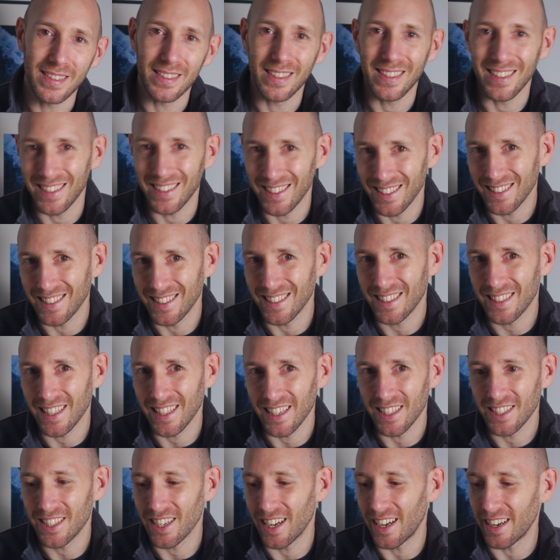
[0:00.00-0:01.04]
the
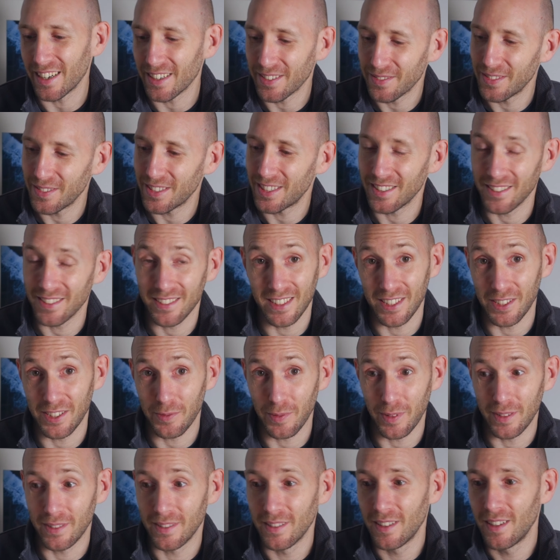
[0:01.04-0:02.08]
Stage R, which is this
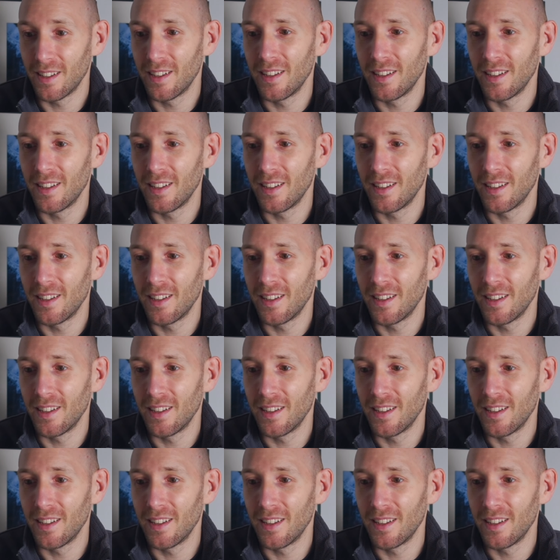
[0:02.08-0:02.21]
one.